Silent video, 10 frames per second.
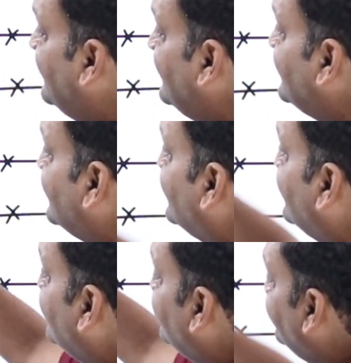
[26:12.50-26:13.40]

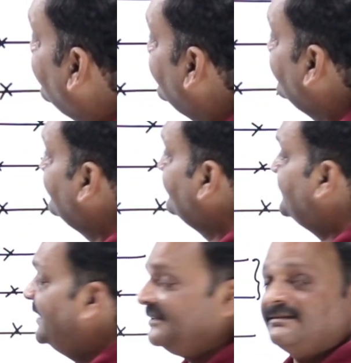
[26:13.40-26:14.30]
this.
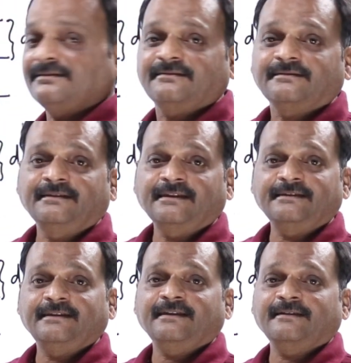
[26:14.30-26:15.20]
Yes, you
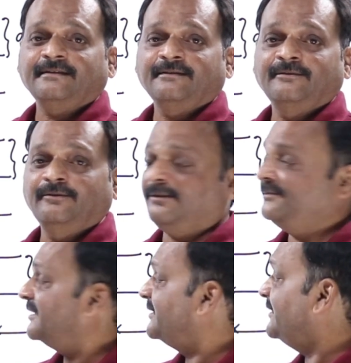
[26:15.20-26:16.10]
can take, no
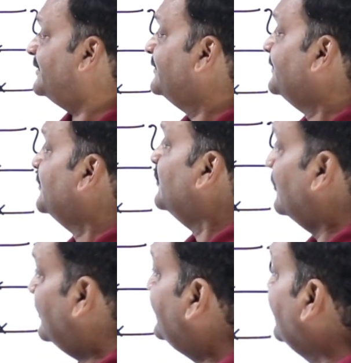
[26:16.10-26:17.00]
objection.
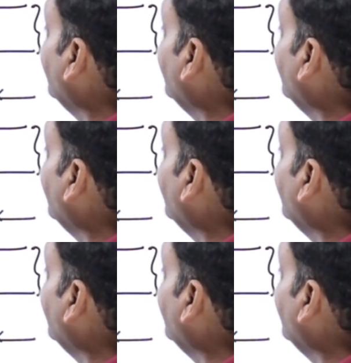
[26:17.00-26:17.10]
Only thing